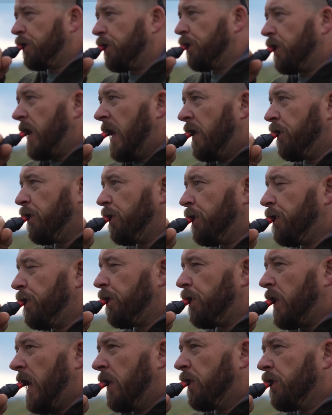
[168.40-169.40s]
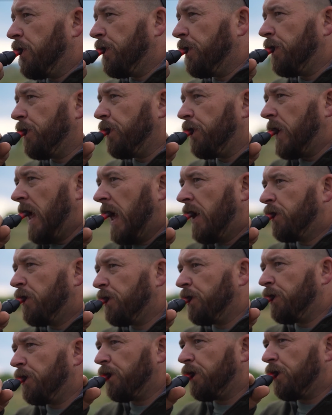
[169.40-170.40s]
and before I release it,
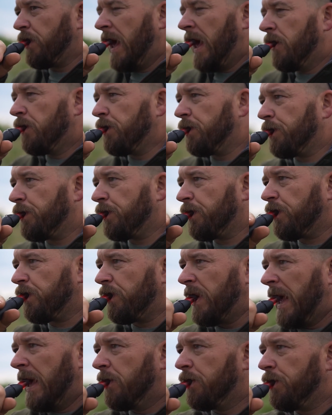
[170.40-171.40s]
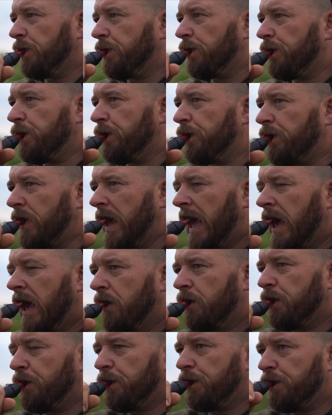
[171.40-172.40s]
I wanna make sure this prototype
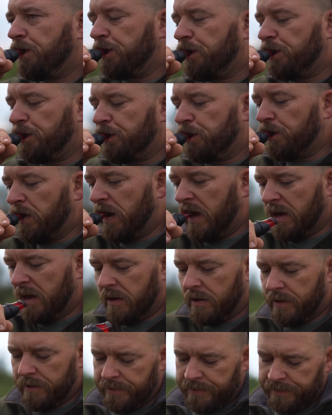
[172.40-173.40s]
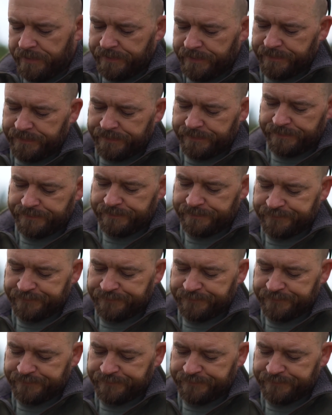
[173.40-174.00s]
is exactly what I want,